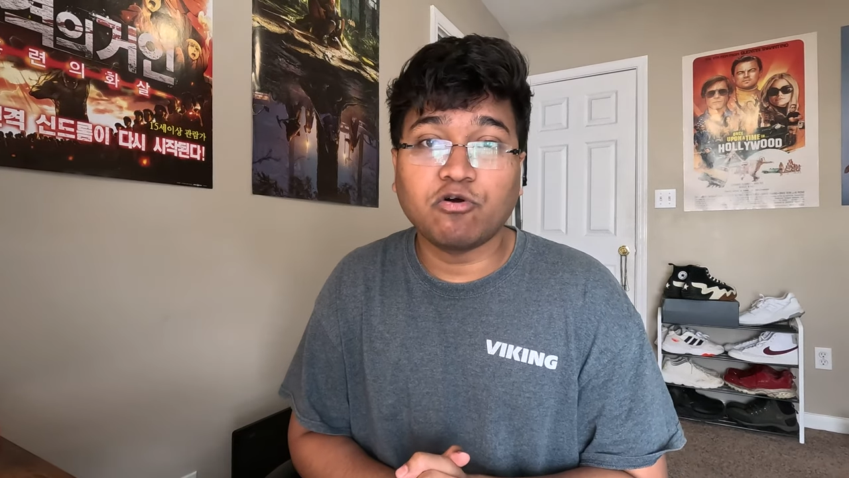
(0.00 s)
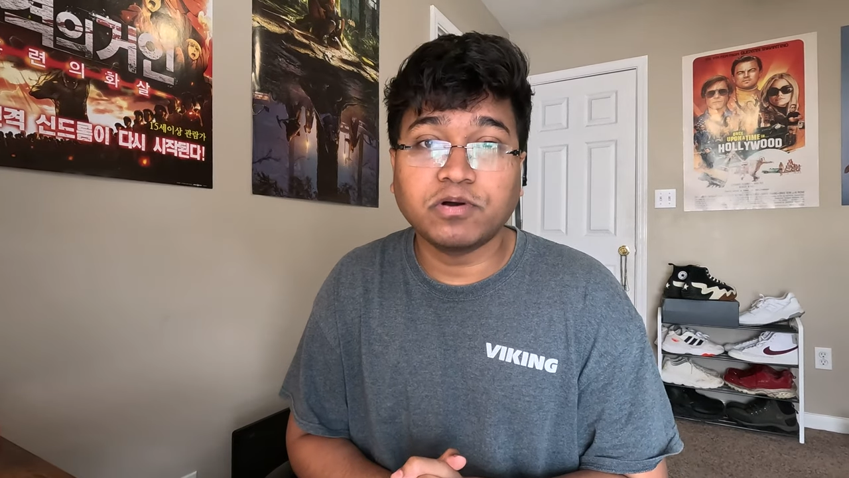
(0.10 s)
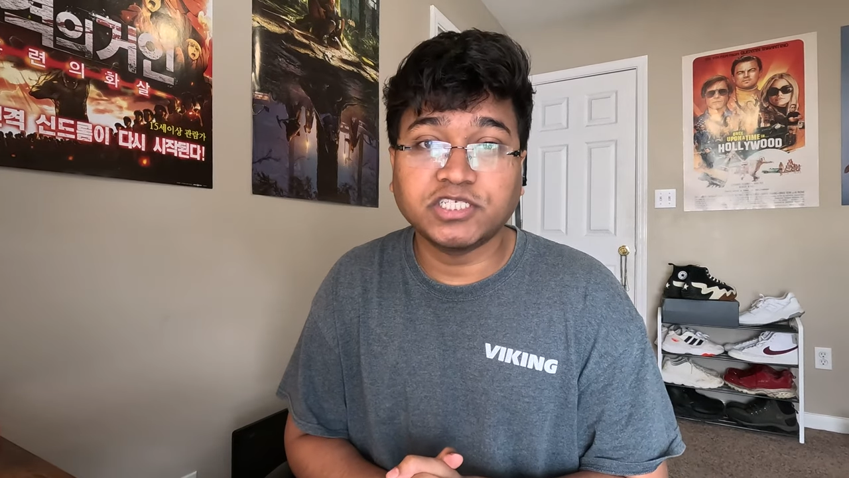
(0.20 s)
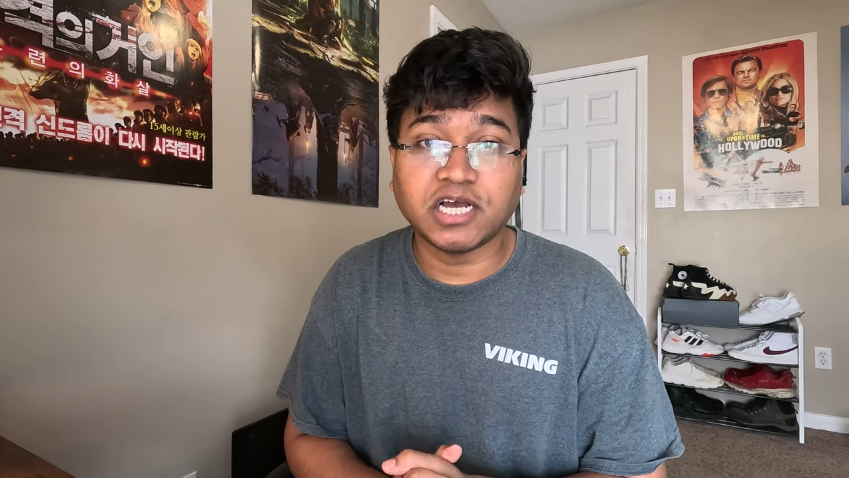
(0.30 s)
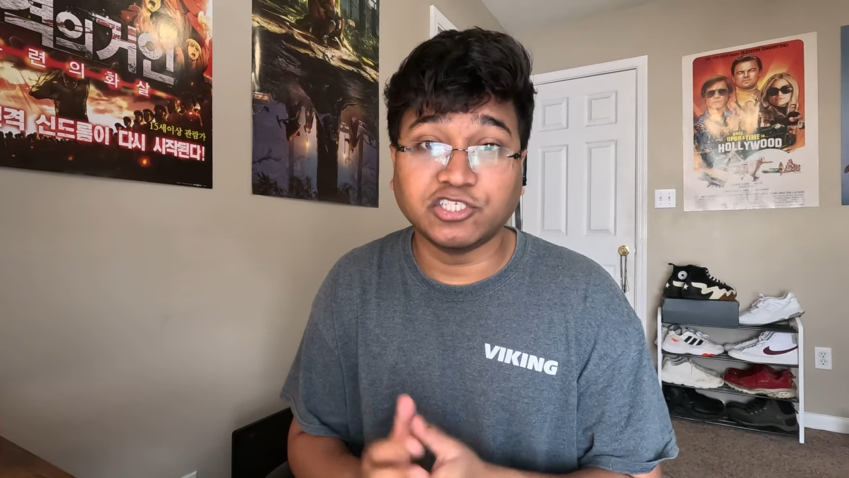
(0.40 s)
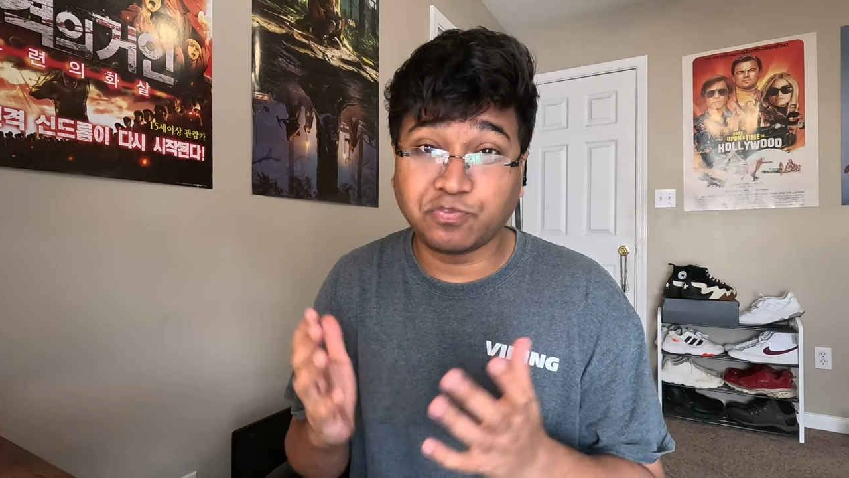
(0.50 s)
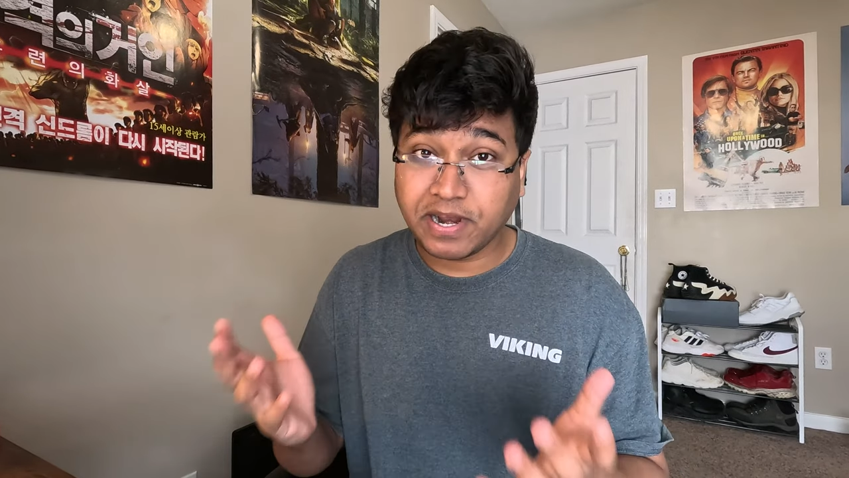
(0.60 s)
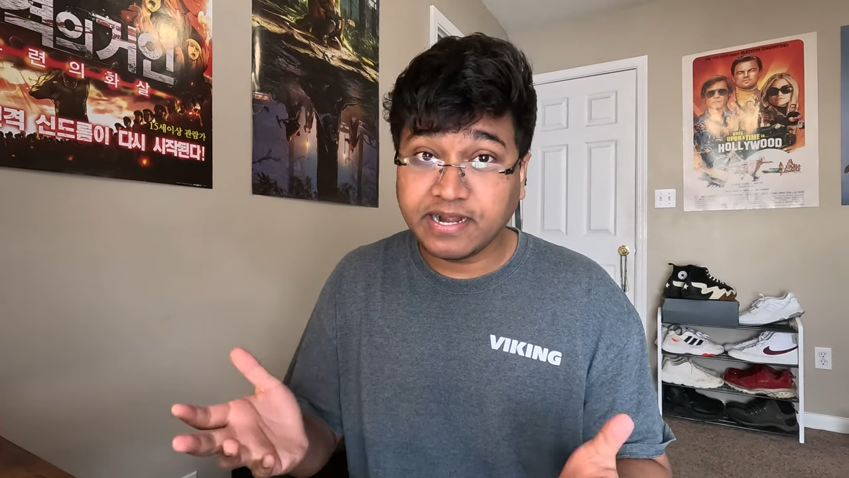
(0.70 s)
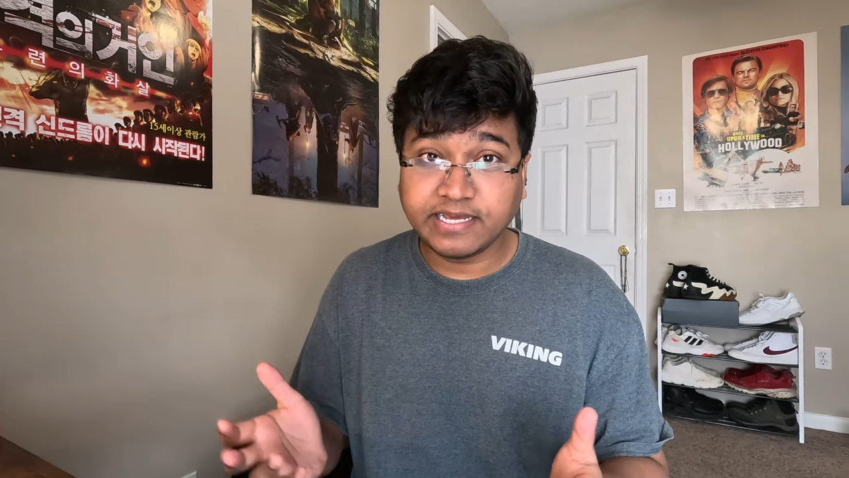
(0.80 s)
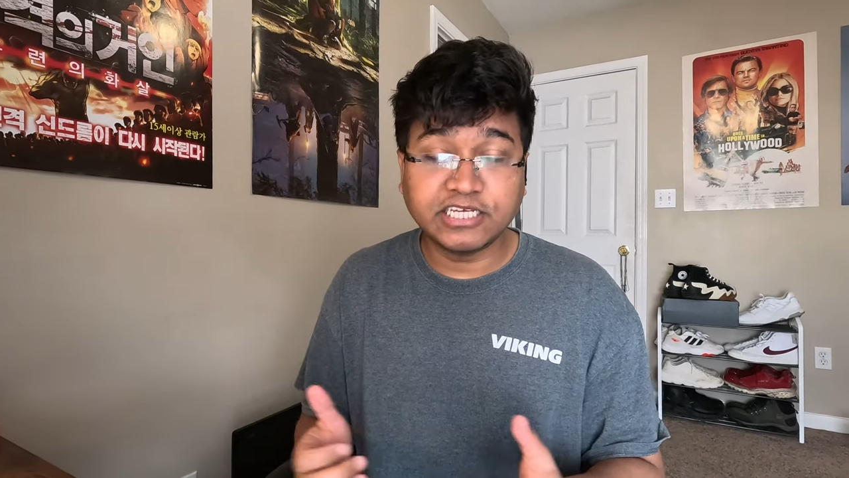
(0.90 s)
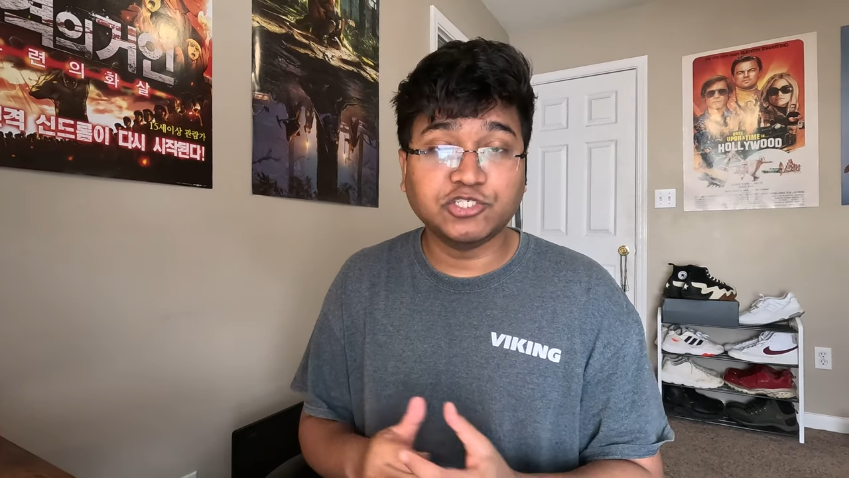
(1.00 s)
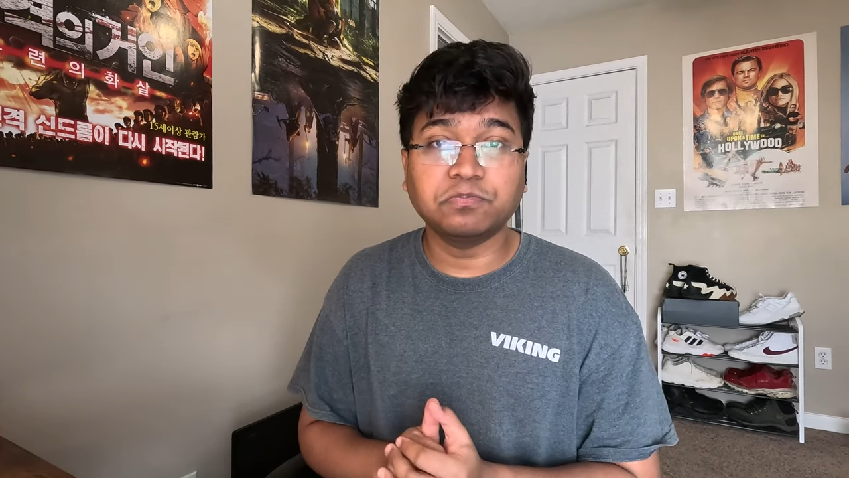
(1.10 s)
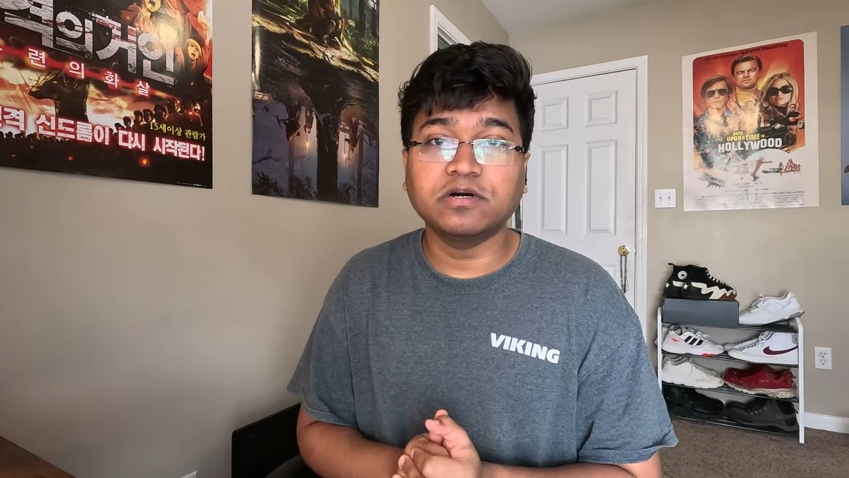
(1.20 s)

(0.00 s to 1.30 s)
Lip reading: how much I spend each